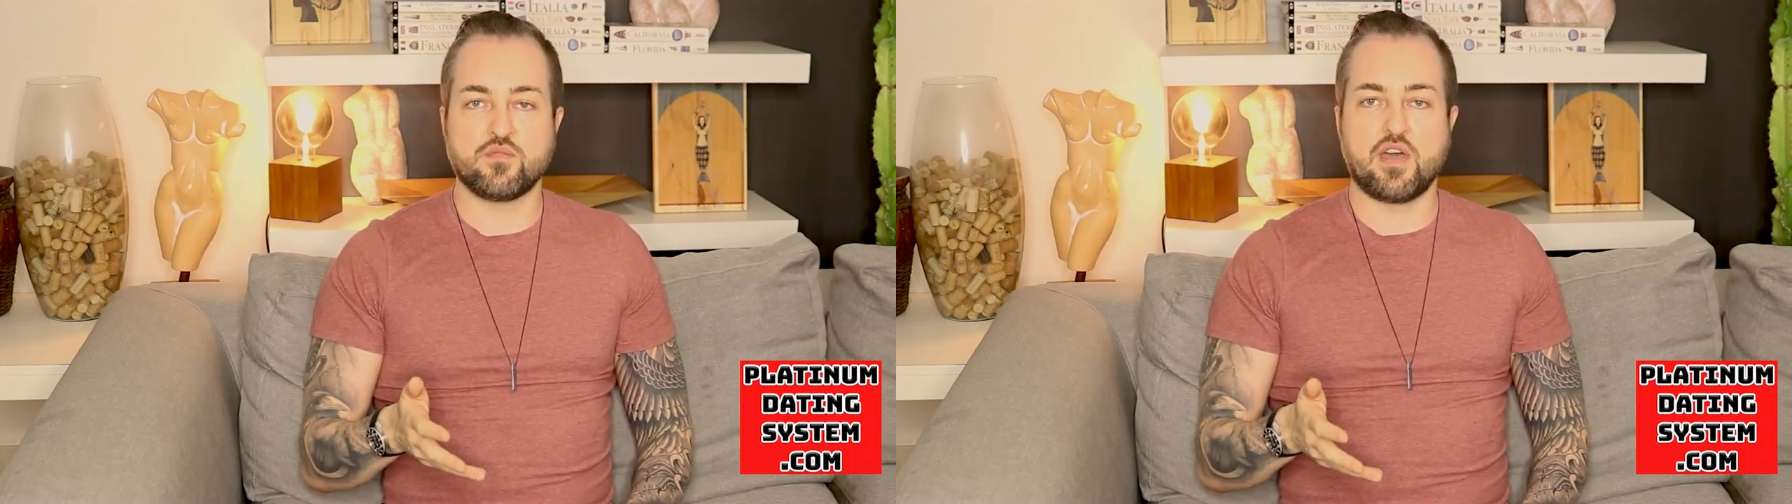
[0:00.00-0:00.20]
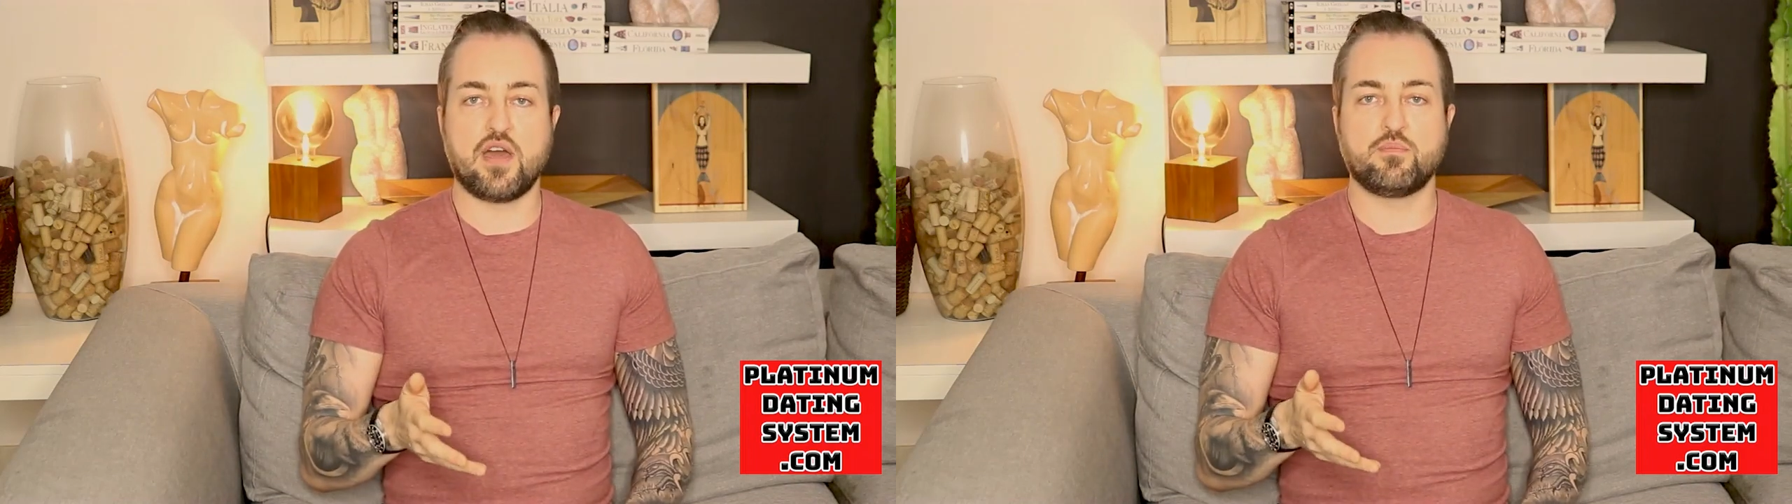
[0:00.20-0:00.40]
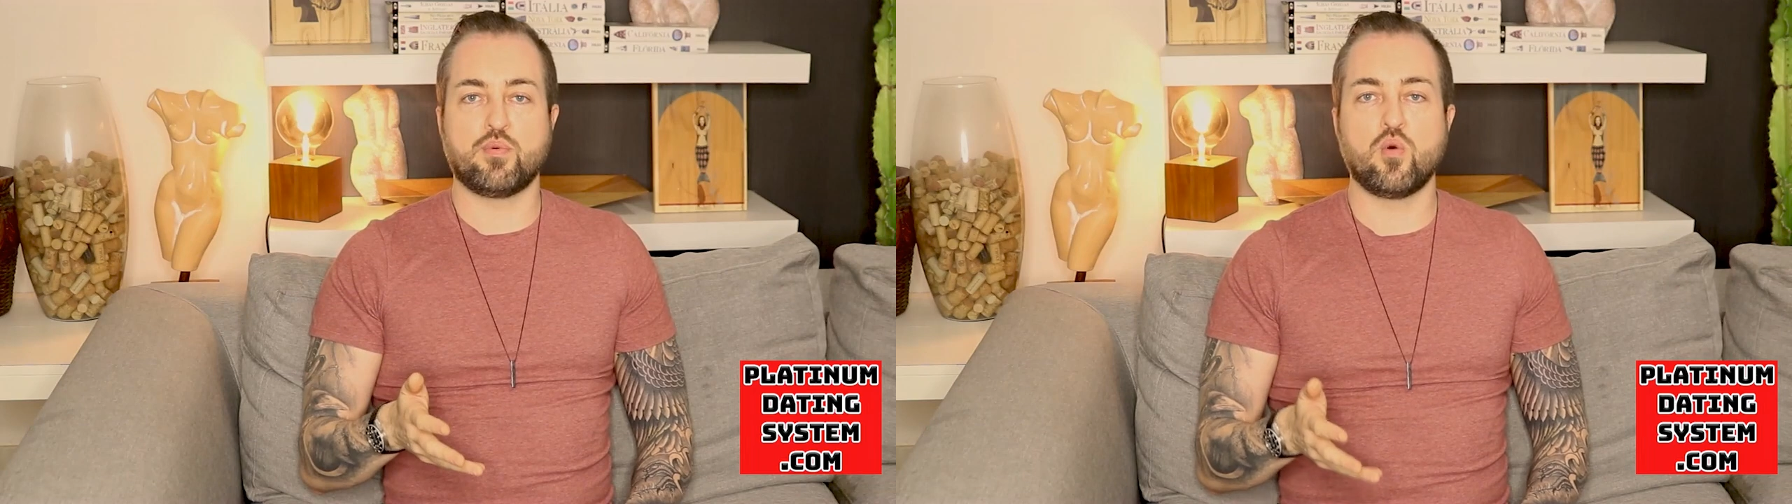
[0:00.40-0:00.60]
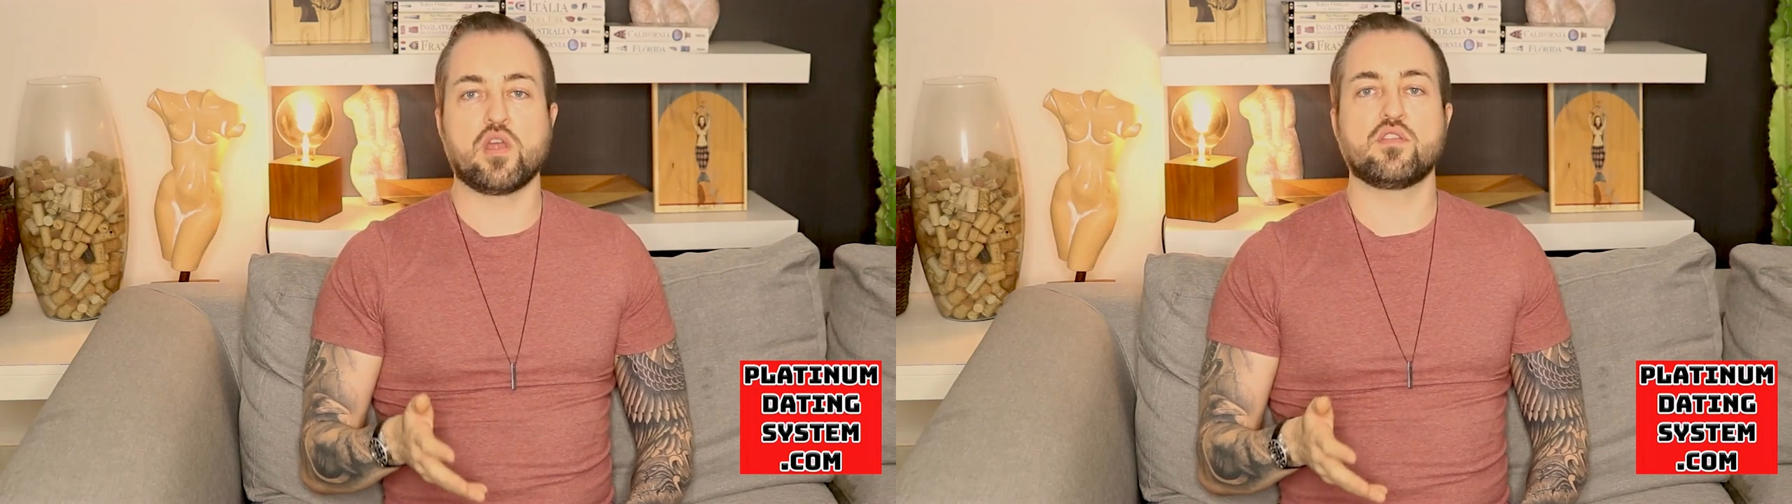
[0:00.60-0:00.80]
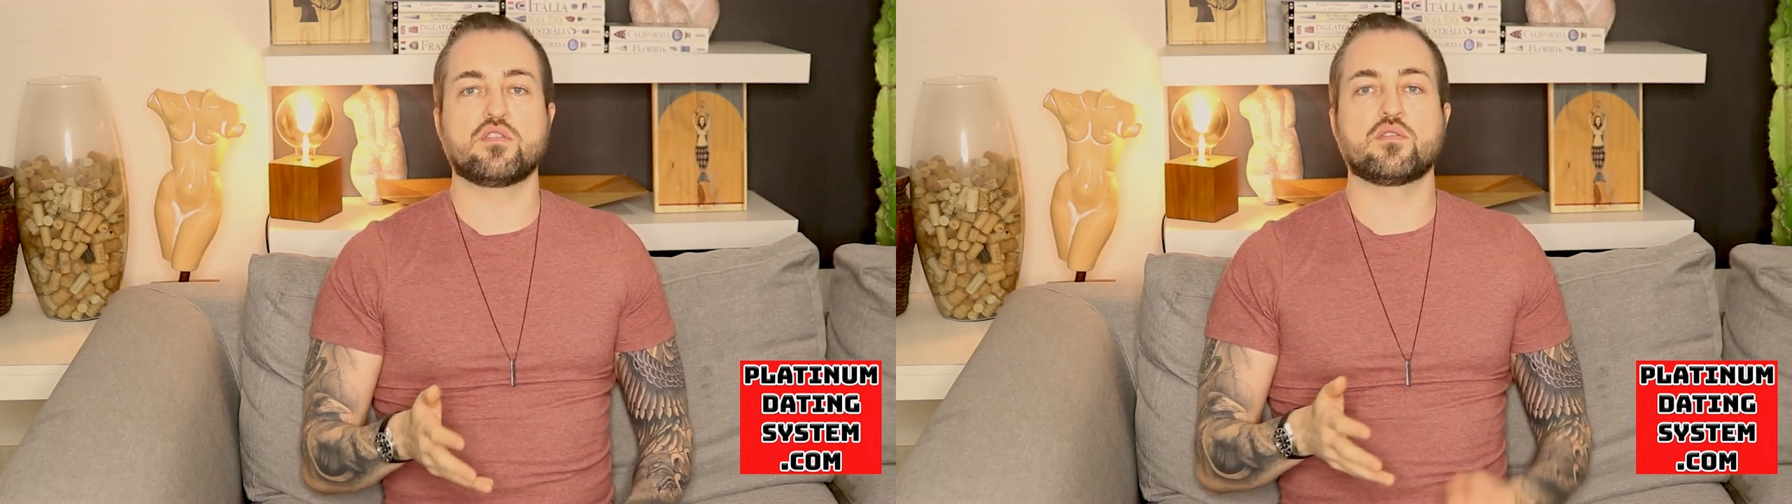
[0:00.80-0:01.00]
from that
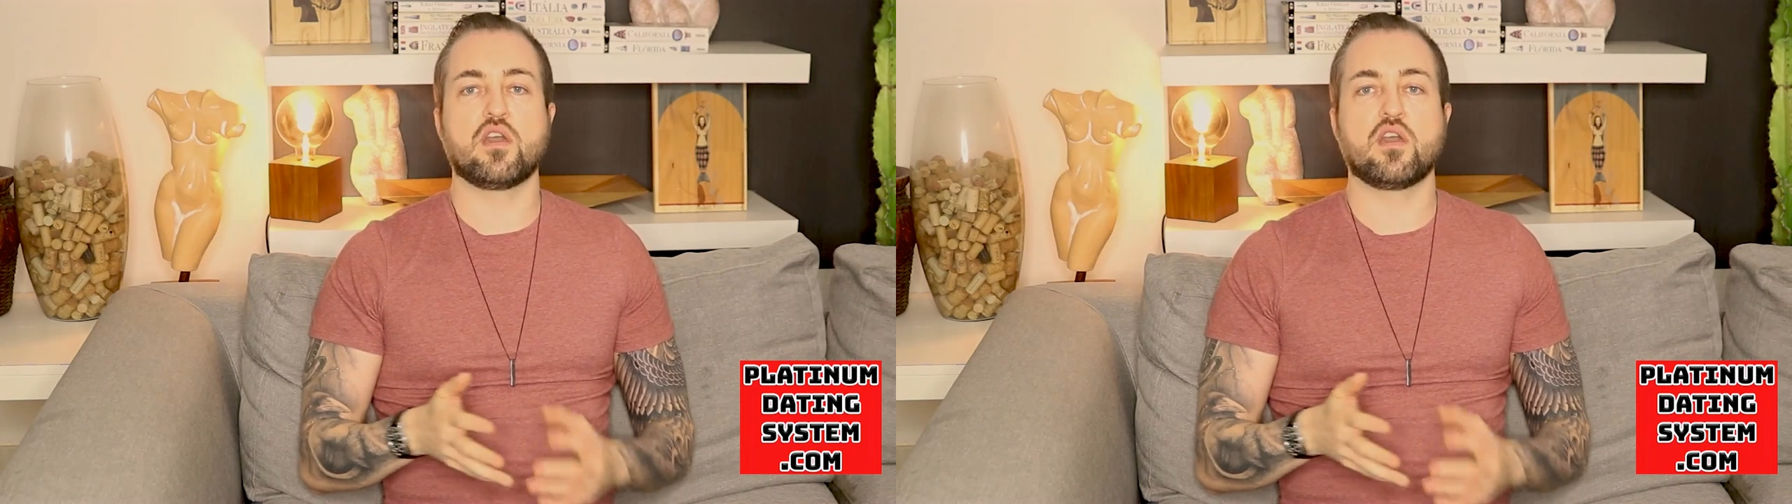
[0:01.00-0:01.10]
point,